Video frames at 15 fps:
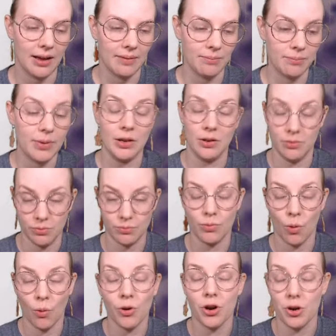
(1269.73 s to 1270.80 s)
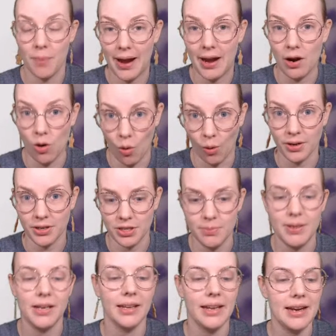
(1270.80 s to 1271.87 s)
being ordered by a court to
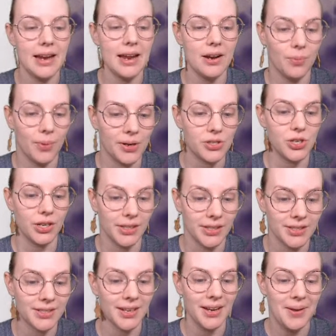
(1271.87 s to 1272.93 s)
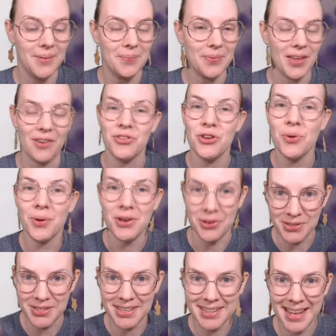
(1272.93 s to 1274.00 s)
be deleted, which is, if you were
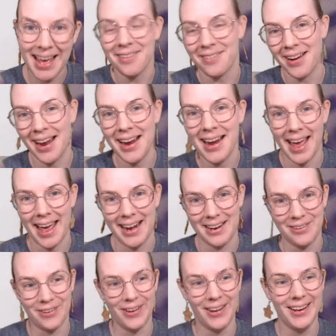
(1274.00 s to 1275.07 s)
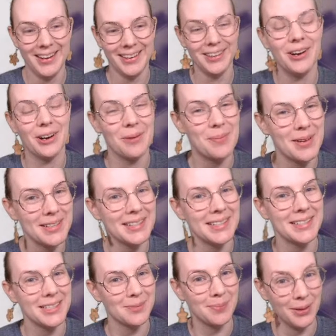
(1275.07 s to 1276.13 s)
using that, right, and if your
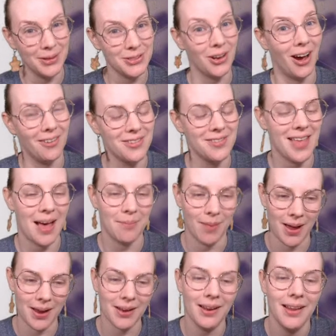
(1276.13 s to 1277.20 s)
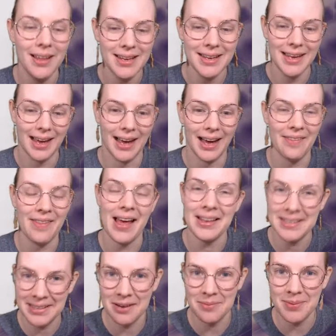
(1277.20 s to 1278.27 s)
business is built off of that model,
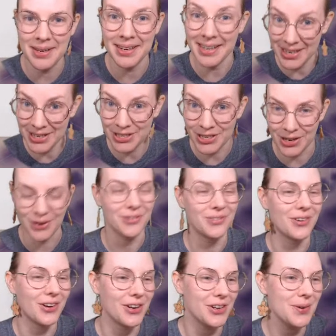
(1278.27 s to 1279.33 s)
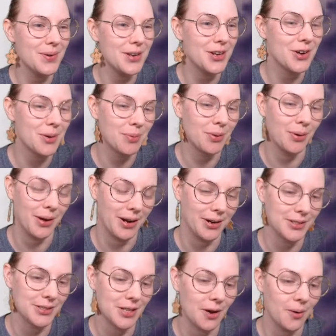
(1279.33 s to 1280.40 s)
that's going to be an issue for you and your
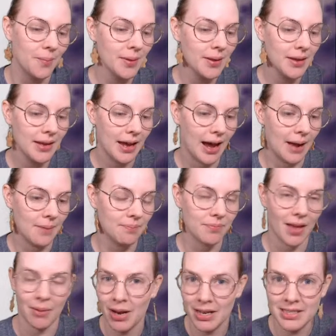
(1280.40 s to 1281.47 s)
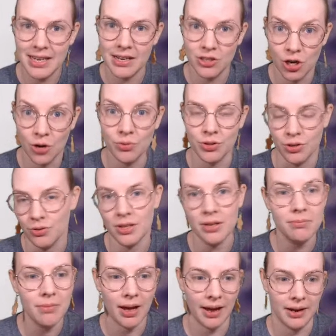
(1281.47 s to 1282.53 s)
employer. So I'm not saying don't do
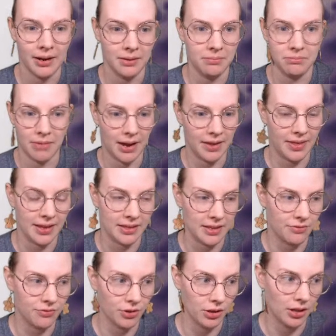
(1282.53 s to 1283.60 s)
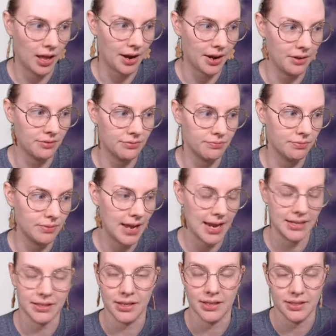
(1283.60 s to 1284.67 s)
them. I think that for a lot of
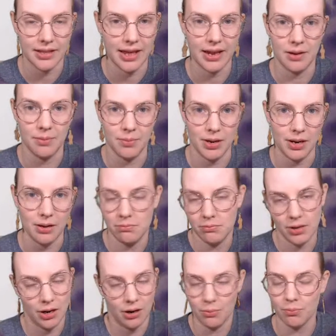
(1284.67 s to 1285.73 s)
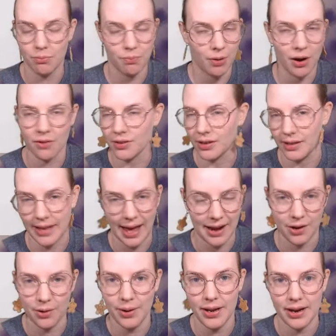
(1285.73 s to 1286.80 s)
cases, they can be, perfectly
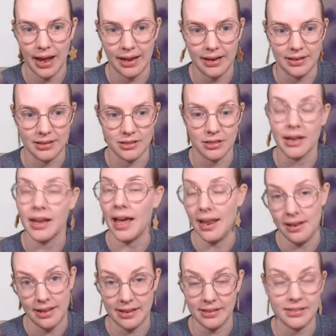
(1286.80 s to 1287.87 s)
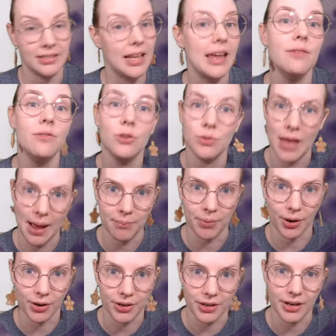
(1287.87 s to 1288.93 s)
adequate. And again, they save you that
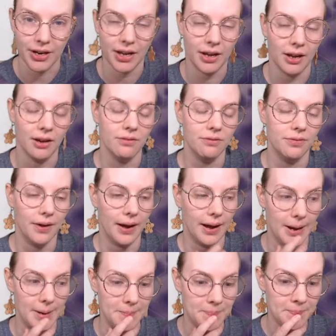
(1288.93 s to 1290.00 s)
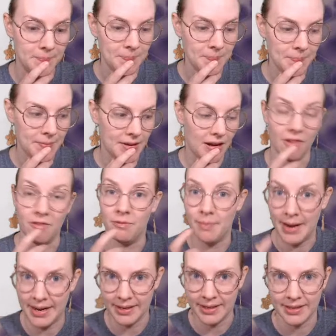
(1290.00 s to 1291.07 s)
burden of
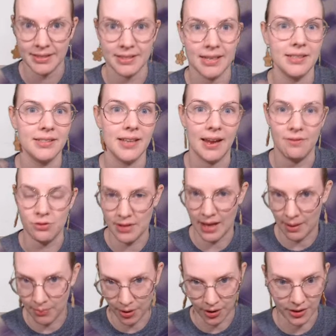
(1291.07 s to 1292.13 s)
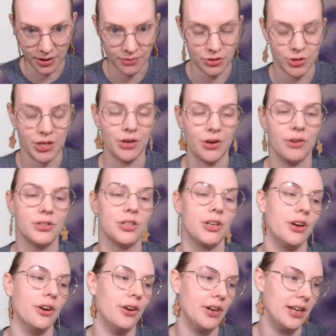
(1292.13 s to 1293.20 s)
maintenance. They save you that burden of doing your own
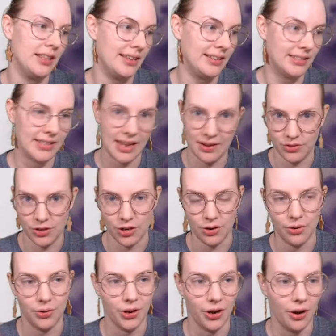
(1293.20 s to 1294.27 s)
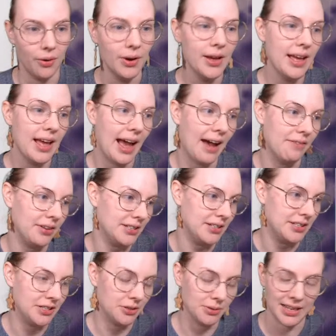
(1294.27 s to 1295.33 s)
security. They save you, having to
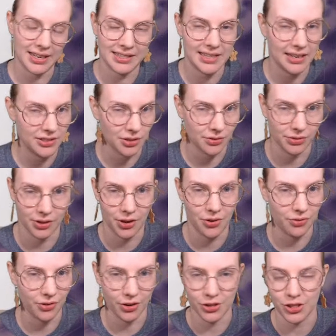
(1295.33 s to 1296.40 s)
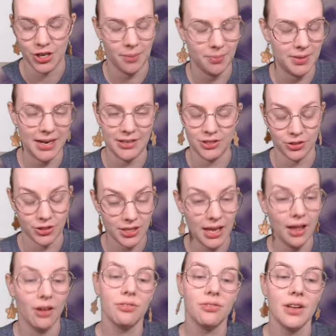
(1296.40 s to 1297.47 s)
deal with like TensorFlow version updates
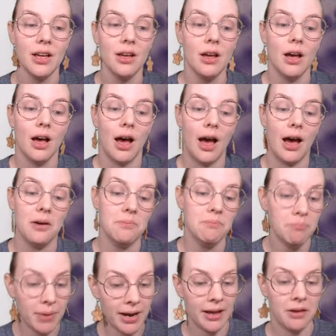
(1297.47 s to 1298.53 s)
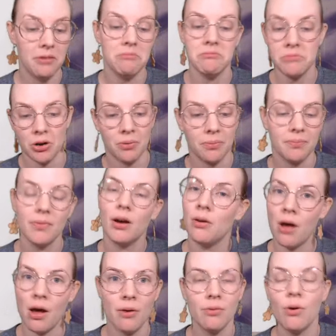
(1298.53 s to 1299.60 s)
yourself. But,
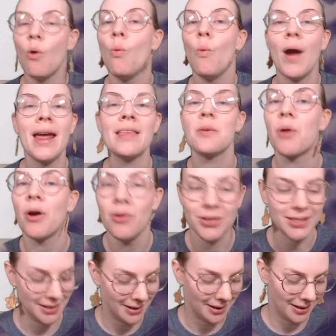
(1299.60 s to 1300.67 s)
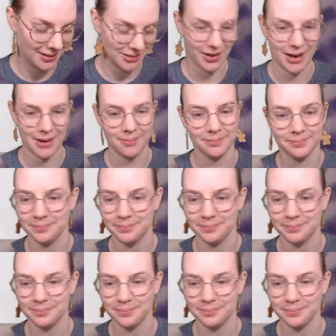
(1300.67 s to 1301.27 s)
weigh the pros and cons, right?